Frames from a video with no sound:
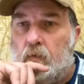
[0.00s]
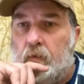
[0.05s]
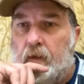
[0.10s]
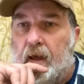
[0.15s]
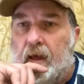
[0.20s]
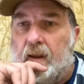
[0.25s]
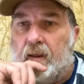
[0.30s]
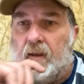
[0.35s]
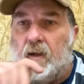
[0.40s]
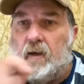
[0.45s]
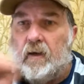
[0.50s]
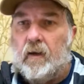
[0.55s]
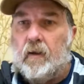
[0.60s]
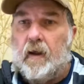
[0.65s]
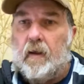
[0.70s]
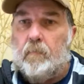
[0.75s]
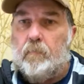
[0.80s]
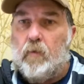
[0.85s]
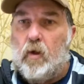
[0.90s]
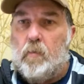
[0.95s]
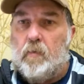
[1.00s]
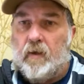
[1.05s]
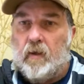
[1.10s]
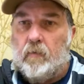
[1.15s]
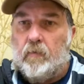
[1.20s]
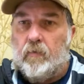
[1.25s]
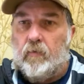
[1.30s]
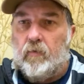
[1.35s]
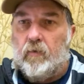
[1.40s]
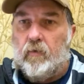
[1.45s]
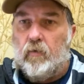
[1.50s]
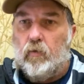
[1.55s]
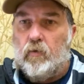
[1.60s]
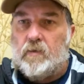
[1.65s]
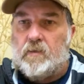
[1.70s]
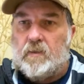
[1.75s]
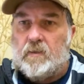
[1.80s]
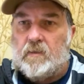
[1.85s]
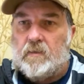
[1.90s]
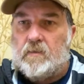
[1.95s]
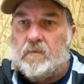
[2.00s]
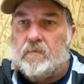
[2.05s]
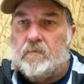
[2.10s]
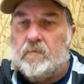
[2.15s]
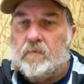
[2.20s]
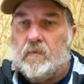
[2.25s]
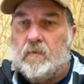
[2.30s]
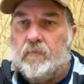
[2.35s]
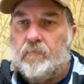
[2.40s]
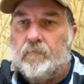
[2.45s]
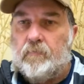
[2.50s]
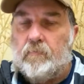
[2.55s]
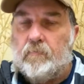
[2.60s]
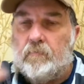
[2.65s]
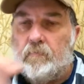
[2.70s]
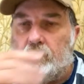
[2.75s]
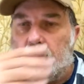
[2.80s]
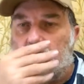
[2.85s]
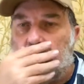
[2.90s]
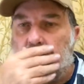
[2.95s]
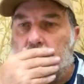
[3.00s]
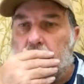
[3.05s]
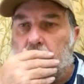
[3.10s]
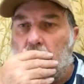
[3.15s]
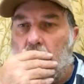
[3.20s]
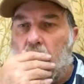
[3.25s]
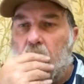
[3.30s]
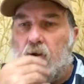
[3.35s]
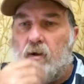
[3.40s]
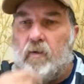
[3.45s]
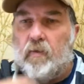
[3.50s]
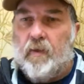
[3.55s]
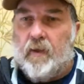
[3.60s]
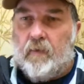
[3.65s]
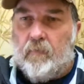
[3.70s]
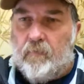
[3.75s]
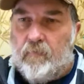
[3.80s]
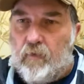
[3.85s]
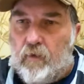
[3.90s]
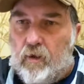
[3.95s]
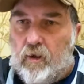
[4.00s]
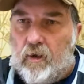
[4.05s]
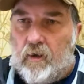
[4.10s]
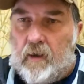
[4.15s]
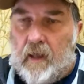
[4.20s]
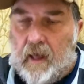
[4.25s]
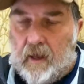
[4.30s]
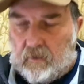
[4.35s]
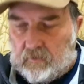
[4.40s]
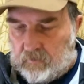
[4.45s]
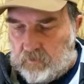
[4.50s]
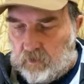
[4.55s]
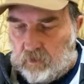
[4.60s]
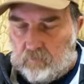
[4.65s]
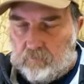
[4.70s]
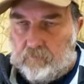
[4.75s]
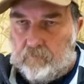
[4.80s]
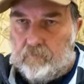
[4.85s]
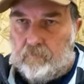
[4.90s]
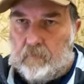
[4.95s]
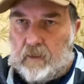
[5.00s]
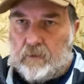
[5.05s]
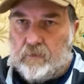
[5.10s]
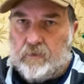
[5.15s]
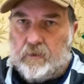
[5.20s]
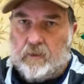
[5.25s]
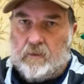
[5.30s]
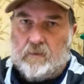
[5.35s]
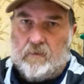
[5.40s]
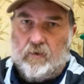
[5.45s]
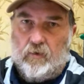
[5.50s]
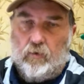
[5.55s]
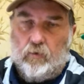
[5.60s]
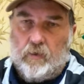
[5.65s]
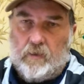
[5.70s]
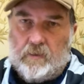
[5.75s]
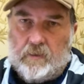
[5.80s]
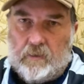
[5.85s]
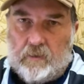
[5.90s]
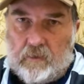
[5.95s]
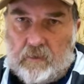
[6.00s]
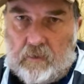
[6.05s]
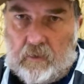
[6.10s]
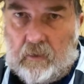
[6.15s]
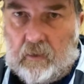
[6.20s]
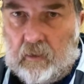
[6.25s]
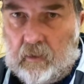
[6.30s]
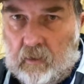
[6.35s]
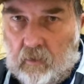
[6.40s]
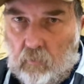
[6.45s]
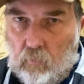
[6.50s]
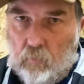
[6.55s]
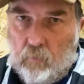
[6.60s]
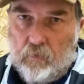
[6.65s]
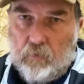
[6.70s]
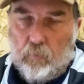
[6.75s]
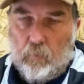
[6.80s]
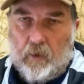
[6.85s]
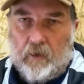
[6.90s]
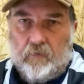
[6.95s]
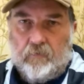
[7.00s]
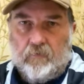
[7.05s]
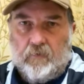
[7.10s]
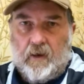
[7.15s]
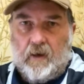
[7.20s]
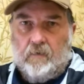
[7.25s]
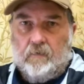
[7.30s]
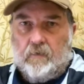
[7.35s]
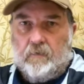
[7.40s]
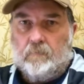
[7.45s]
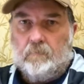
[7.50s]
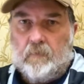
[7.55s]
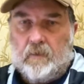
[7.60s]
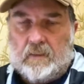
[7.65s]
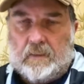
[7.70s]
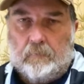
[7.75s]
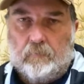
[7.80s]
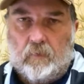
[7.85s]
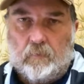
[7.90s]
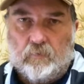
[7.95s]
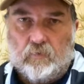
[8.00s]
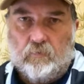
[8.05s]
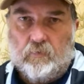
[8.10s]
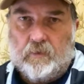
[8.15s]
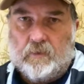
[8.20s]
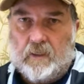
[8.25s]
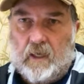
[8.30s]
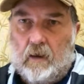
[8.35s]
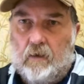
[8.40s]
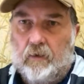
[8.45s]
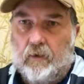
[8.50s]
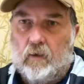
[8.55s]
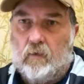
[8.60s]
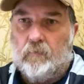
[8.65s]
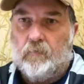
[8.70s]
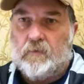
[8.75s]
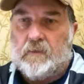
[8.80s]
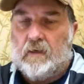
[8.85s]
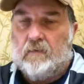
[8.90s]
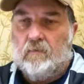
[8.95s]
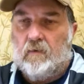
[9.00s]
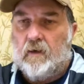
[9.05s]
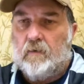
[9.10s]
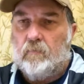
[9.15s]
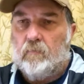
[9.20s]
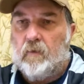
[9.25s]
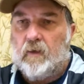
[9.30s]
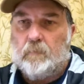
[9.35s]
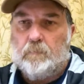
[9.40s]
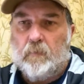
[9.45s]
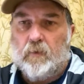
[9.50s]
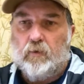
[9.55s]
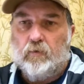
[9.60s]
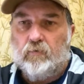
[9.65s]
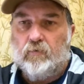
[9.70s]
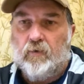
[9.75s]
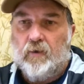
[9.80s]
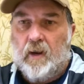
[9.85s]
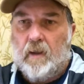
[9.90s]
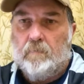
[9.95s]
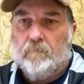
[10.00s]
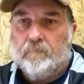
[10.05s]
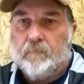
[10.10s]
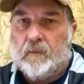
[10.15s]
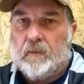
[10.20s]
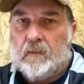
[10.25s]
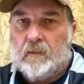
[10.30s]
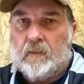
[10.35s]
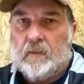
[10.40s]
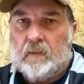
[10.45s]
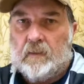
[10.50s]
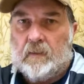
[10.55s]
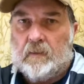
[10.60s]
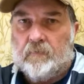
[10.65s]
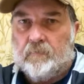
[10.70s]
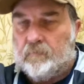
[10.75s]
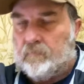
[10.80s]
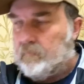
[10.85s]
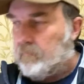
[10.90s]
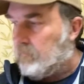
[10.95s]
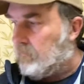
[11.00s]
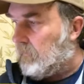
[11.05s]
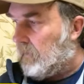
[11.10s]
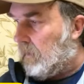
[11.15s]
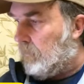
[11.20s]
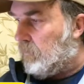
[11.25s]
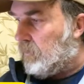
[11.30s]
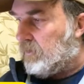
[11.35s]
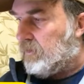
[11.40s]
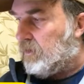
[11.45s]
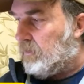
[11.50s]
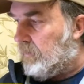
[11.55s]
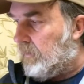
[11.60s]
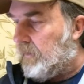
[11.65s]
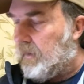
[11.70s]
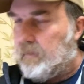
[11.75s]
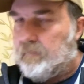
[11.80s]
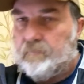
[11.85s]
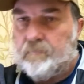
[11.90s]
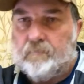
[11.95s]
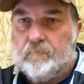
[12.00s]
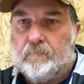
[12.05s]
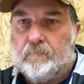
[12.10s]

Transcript: Headingley and Birmingham are the noisiest. I heard the Vernon household munchie is the noisiest, with Reg there and sometimes Chris going off. Is that right? When you turn up? I'm not sure about that.